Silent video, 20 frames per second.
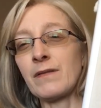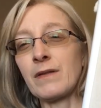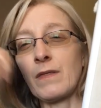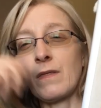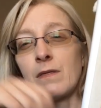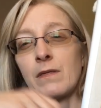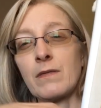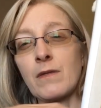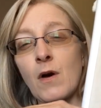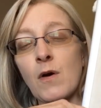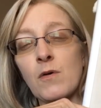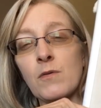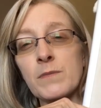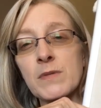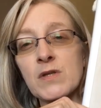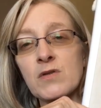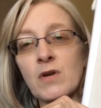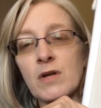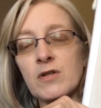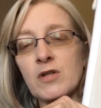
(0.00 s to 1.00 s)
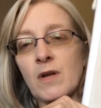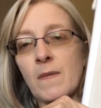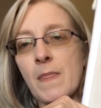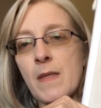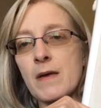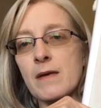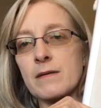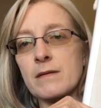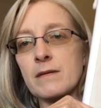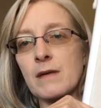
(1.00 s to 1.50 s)
of in the home stretch on
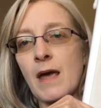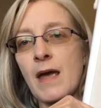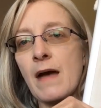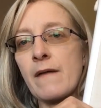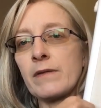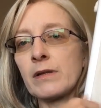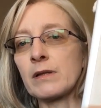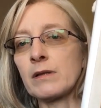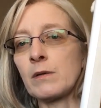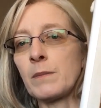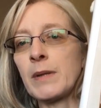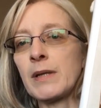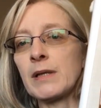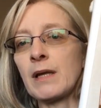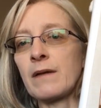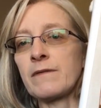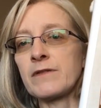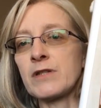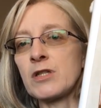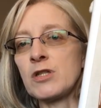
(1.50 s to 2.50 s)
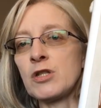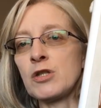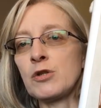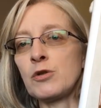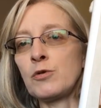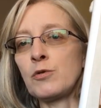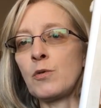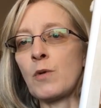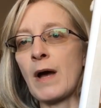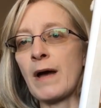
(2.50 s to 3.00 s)
this. I have a little bit left to
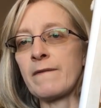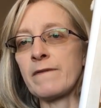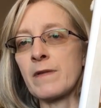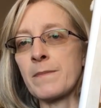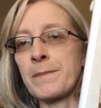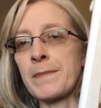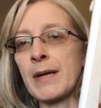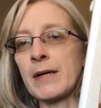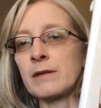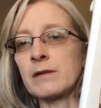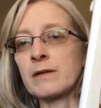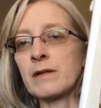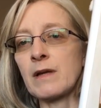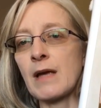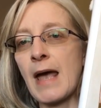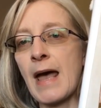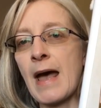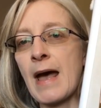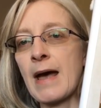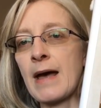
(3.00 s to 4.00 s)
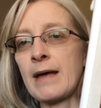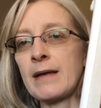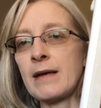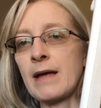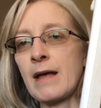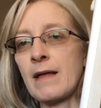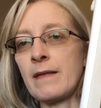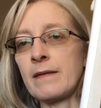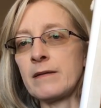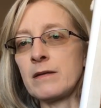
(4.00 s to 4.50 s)
do. I have the bell to add,
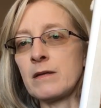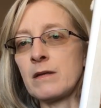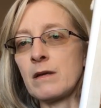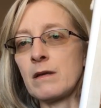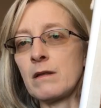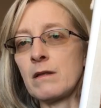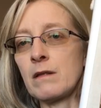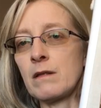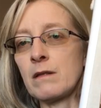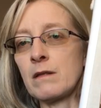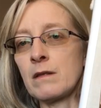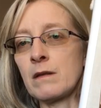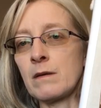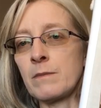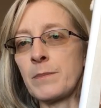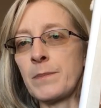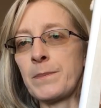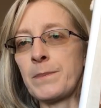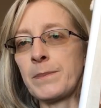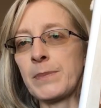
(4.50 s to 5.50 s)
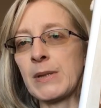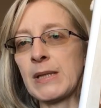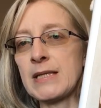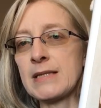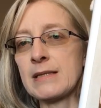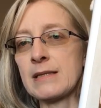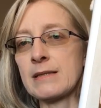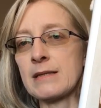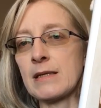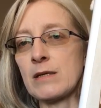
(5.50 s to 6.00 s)
and the
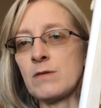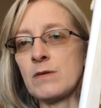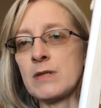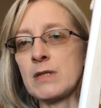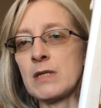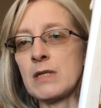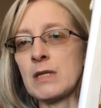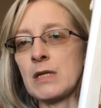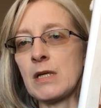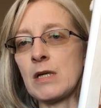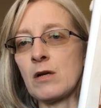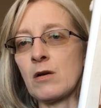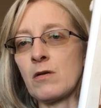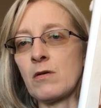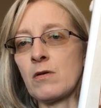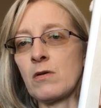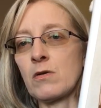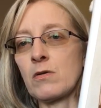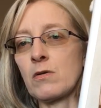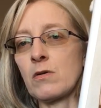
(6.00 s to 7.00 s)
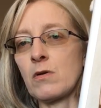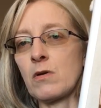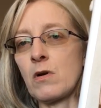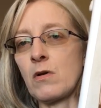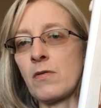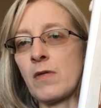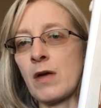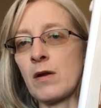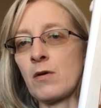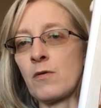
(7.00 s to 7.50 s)
places that you see in here
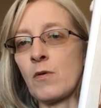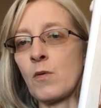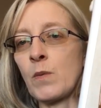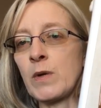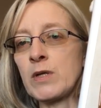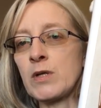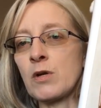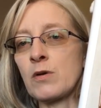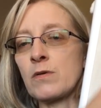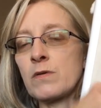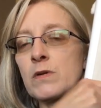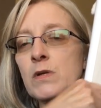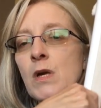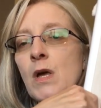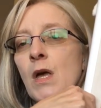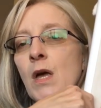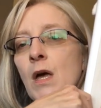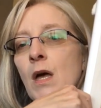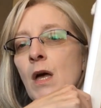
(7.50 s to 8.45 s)
that are the windows